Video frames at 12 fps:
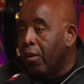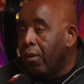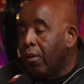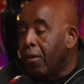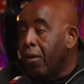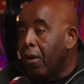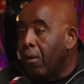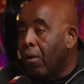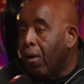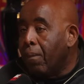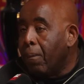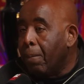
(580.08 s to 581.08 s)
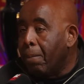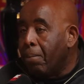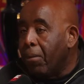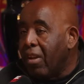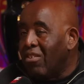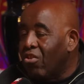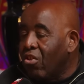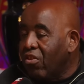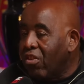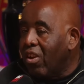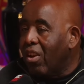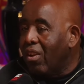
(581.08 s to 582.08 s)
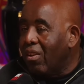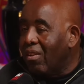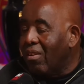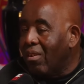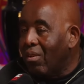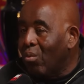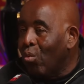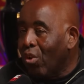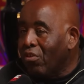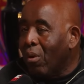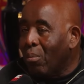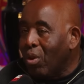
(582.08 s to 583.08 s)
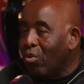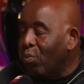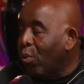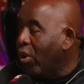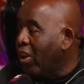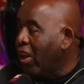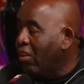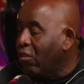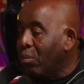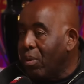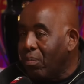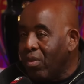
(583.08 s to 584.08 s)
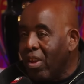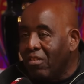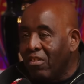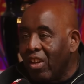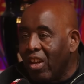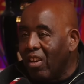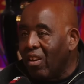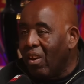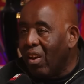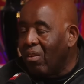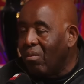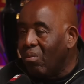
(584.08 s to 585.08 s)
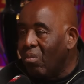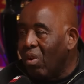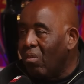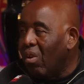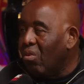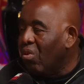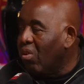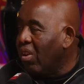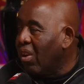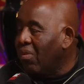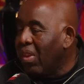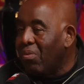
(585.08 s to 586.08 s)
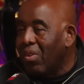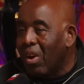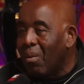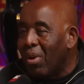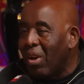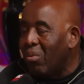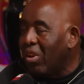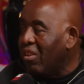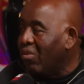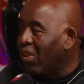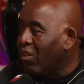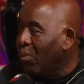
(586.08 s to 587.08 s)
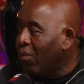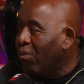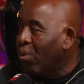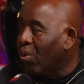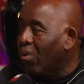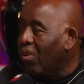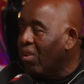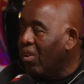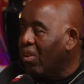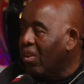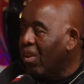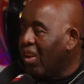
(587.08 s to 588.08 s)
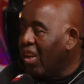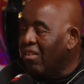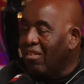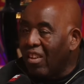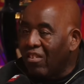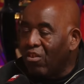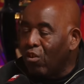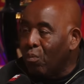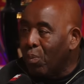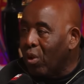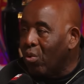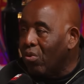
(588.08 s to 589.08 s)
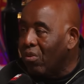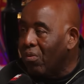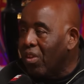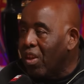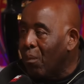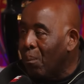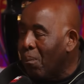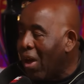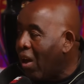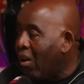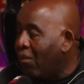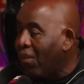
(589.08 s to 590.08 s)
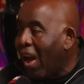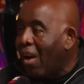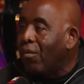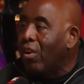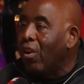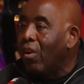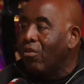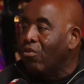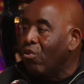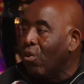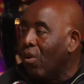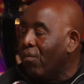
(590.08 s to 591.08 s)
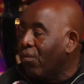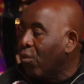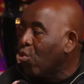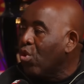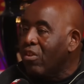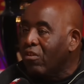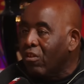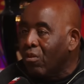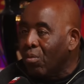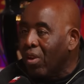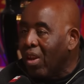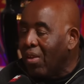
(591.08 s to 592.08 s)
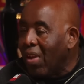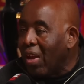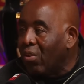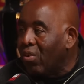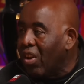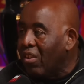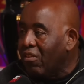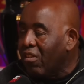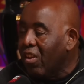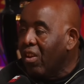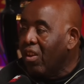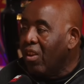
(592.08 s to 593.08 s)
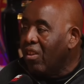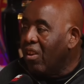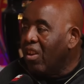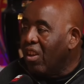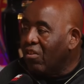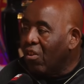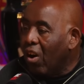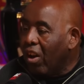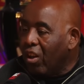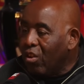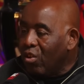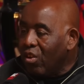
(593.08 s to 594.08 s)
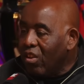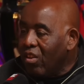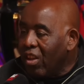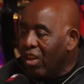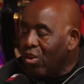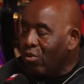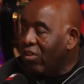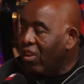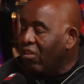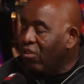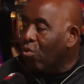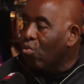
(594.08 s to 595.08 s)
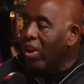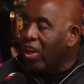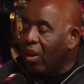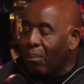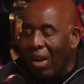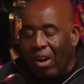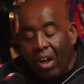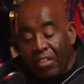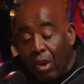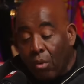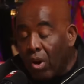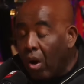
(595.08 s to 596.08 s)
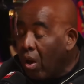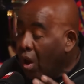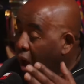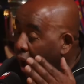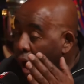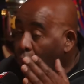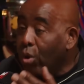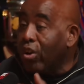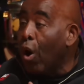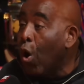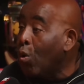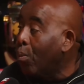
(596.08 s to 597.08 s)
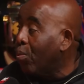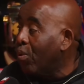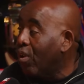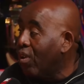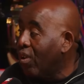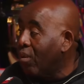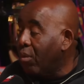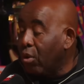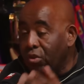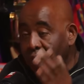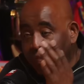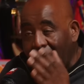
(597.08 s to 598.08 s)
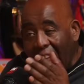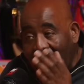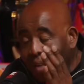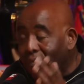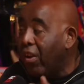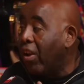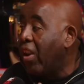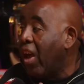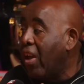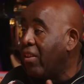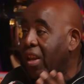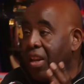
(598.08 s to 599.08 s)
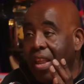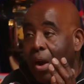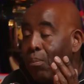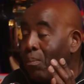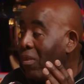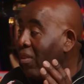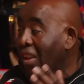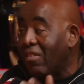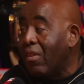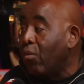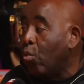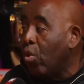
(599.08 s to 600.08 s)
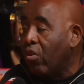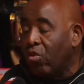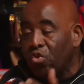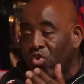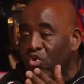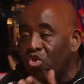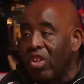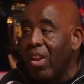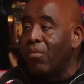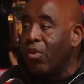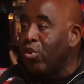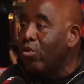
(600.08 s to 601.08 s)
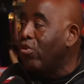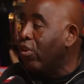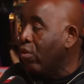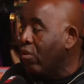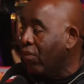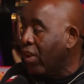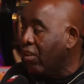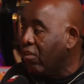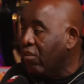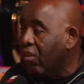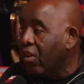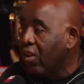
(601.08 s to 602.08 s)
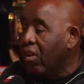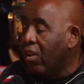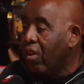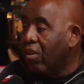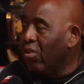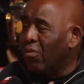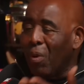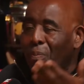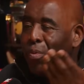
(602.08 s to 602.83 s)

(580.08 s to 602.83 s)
it's just what somebody was pointing out to me yesterday. They're like, well, hold on. They've never come out with these things before. Is this just because of the amount of avalanche of criticism that they've had on this, that this kind of, they're using this to rein it back? I don't know. I would hope Because if they have done that, then that's even worse, because you should never use those things. Because people are